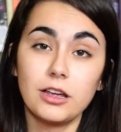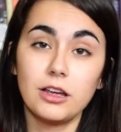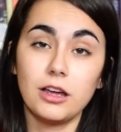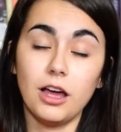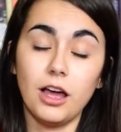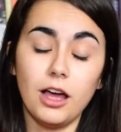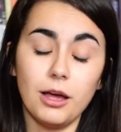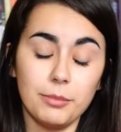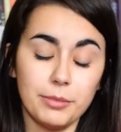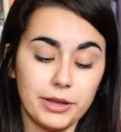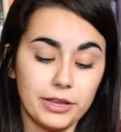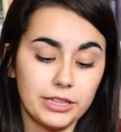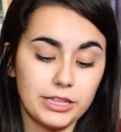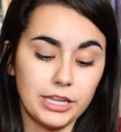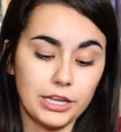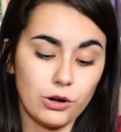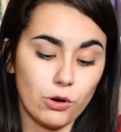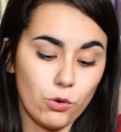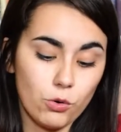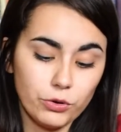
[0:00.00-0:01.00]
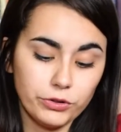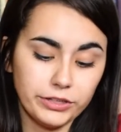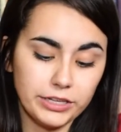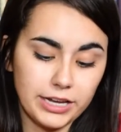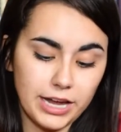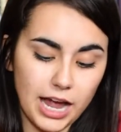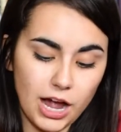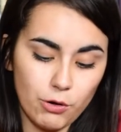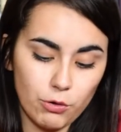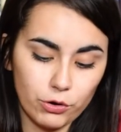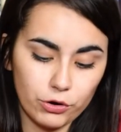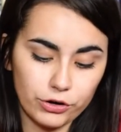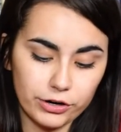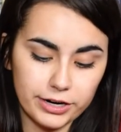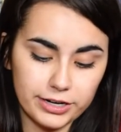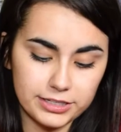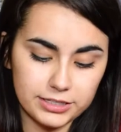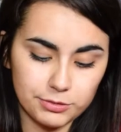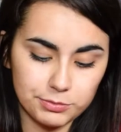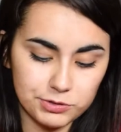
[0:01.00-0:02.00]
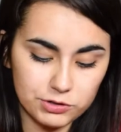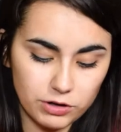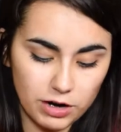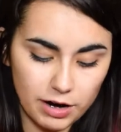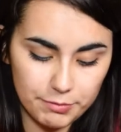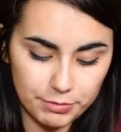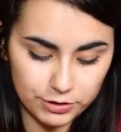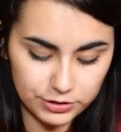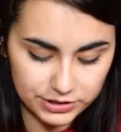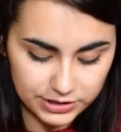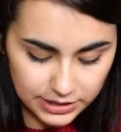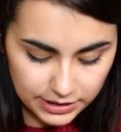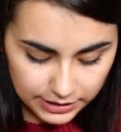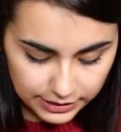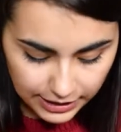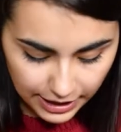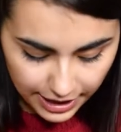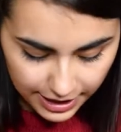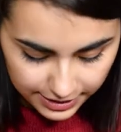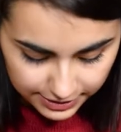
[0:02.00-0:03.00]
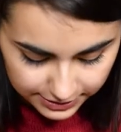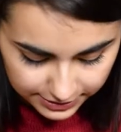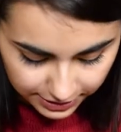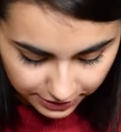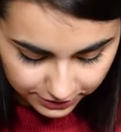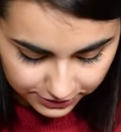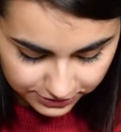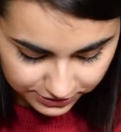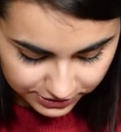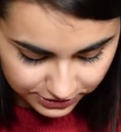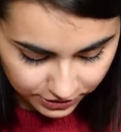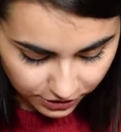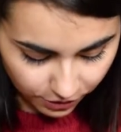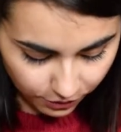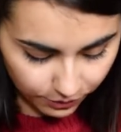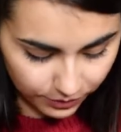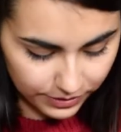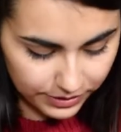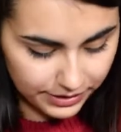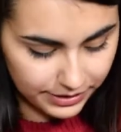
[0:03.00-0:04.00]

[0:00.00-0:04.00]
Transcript: that only Owl Crate subscribers can get. So